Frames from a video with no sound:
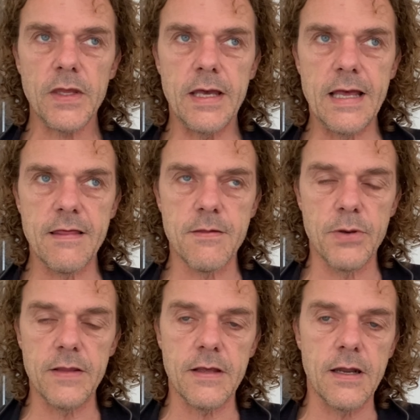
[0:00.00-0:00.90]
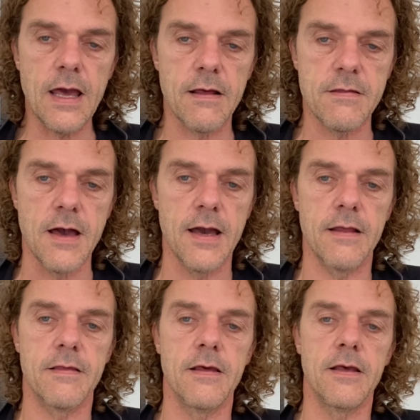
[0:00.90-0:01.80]
is a bit in
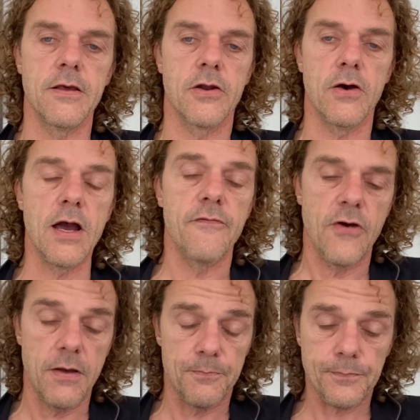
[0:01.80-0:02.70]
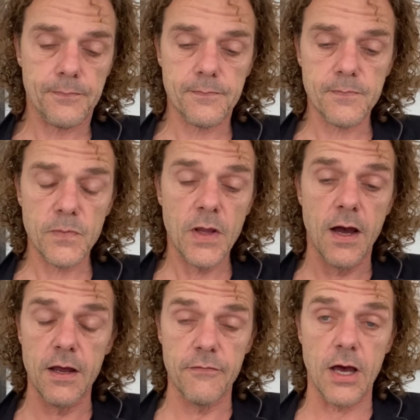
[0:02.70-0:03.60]
anxiety. I
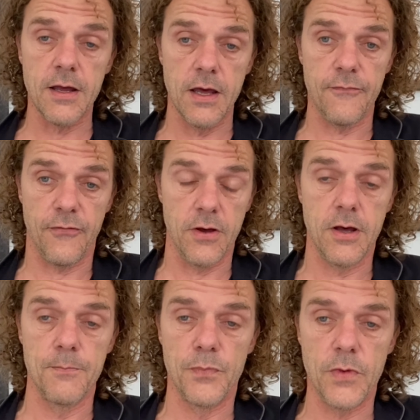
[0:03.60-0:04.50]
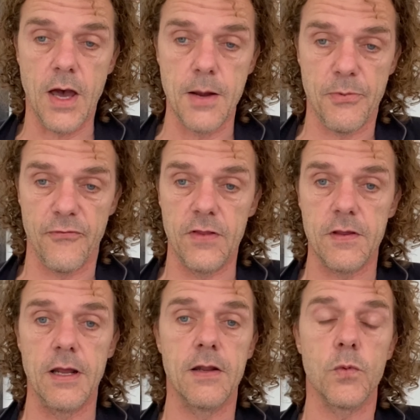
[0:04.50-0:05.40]
have
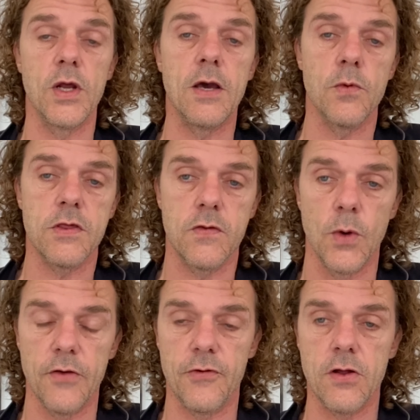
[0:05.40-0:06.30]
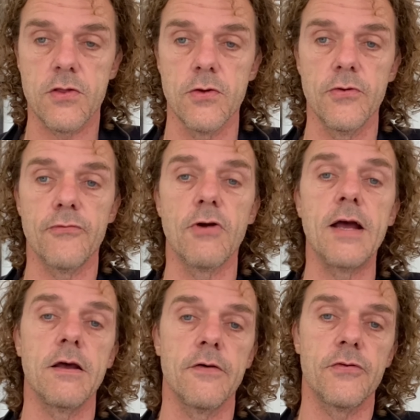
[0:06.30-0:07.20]
hyperventilated when I was 12 years old,
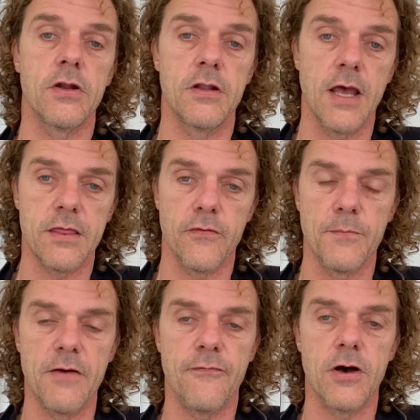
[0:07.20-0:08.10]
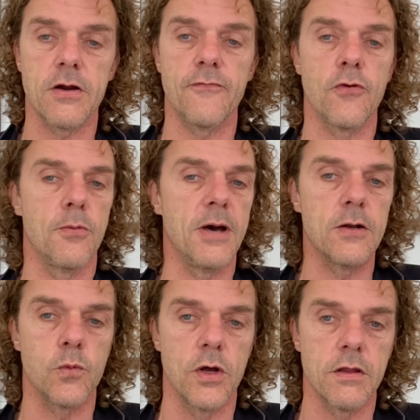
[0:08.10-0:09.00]
right after the death of my father, for
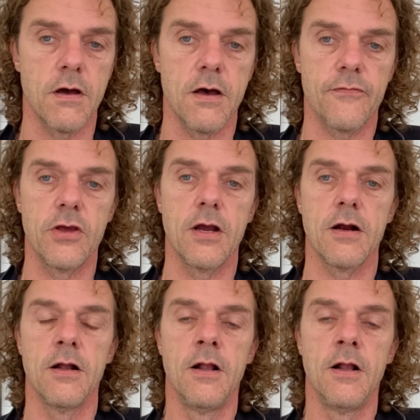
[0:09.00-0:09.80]
about 1.5 years.